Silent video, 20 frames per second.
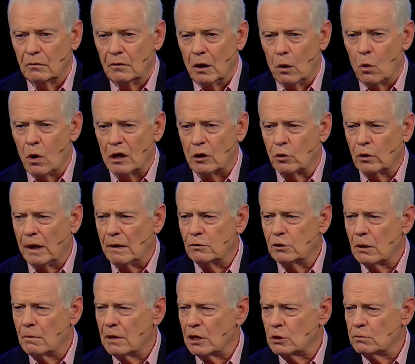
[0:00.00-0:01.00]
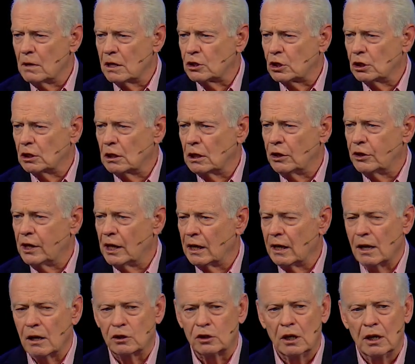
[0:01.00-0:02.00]
And what grieves him as much as anything
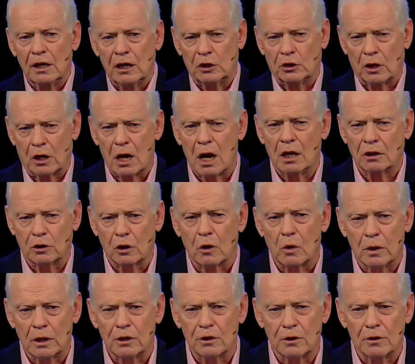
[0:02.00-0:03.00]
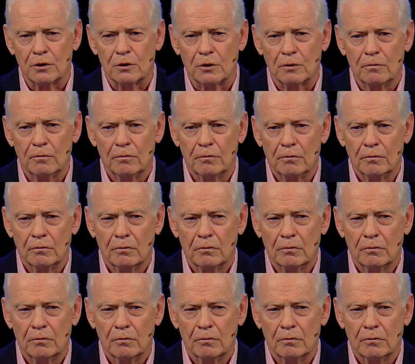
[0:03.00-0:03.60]
else is the consequences